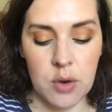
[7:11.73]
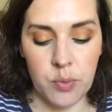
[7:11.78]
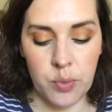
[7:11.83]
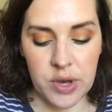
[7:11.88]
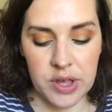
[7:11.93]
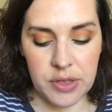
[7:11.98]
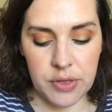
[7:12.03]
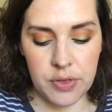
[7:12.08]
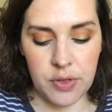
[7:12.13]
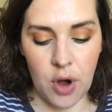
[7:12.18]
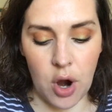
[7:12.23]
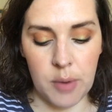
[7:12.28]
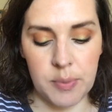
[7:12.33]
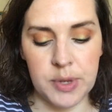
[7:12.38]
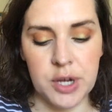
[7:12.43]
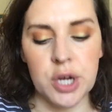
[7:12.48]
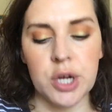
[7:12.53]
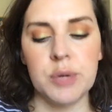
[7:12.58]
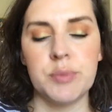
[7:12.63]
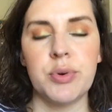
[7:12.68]
with our
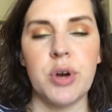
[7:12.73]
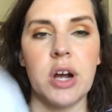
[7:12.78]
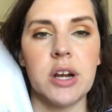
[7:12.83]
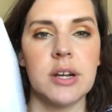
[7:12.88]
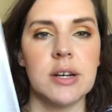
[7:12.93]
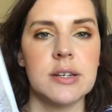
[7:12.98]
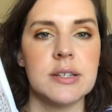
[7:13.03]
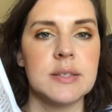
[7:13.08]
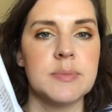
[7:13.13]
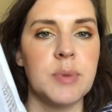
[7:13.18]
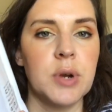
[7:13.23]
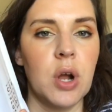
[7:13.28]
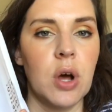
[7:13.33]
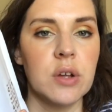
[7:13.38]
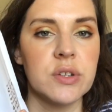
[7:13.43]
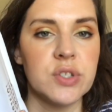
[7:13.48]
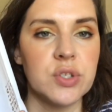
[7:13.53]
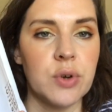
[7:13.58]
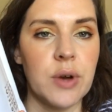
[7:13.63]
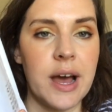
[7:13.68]
period products, but
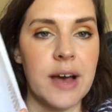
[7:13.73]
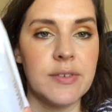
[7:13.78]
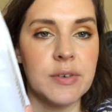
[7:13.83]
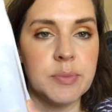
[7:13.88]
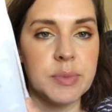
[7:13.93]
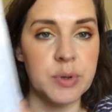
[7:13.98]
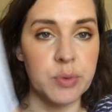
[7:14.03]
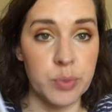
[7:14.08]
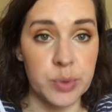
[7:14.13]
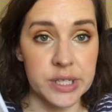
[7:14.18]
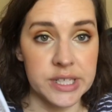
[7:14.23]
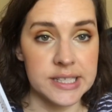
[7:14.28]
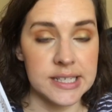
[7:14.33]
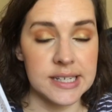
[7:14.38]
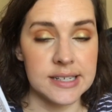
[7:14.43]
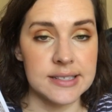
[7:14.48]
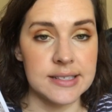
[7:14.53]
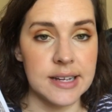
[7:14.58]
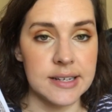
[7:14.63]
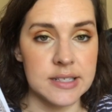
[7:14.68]
also have it be really
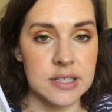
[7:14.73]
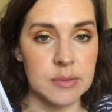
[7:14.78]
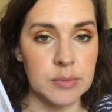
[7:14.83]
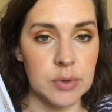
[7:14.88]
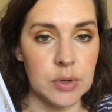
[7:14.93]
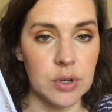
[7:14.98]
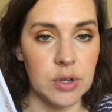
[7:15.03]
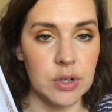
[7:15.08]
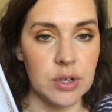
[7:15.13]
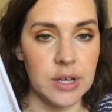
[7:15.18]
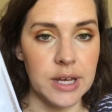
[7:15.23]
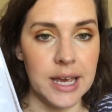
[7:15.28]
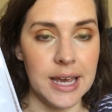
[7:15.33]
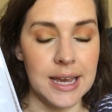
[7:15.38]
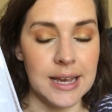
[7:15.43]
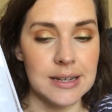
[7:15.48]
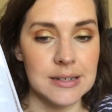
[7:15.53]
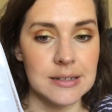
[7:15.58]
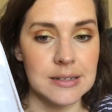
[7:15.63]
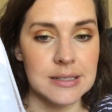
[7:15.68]
accessible
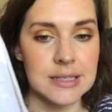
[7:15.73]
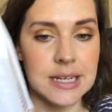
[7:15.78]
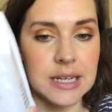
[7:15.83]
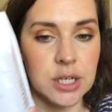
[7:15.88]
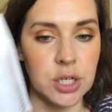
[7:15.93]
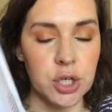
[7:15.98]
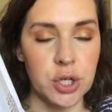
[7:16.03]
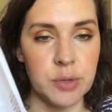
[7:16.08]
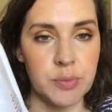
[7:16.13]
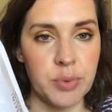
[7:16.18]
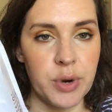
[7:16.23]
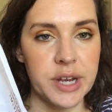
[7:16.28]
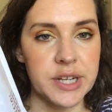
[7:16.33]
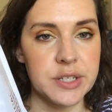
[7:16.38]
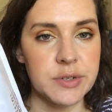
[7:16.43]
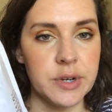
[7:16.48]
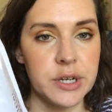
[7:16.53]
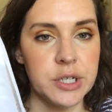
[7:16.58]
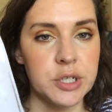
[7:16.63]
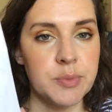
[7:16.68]
and in a good
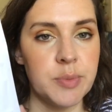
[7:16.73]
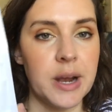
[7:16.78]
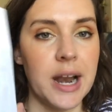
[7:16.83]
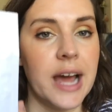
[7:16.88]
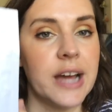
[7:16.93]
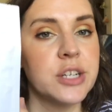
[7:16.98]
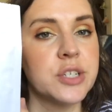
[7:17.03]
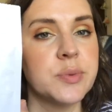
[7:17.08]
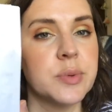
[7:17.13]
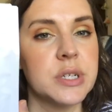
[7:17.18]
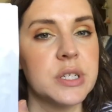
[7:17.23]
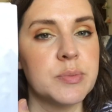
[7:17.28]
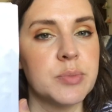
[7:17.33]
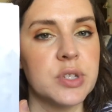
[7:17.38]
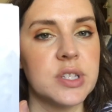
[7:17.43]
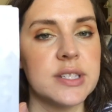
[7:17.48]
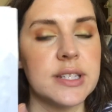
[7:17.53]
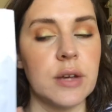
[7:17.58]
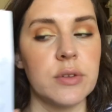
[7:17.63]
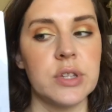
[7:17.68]
price range. But I just wanted to
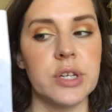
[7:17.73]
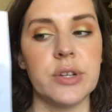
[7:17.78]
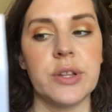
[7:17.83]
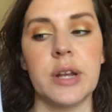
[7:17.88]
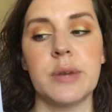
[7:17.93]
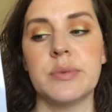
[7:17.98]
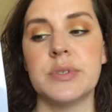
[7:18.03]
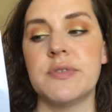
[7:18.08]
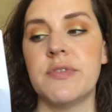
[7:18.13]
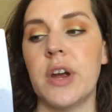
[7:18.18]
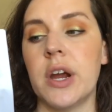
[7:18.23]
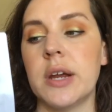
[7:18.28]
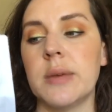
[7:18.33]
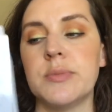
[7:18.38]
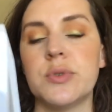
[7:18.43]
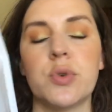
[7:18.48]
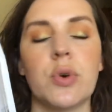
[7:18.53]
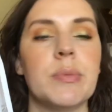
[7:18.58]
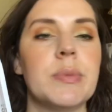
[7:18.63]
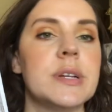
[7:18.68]
put this out there that it was very
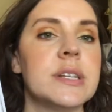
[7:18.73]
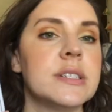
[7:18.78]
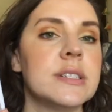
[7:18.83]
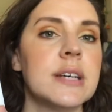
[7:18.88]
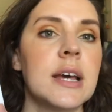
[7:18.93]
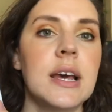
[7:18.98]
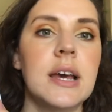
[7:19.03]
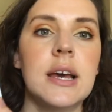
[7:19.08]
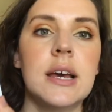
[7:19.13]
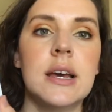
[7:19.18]
absorbent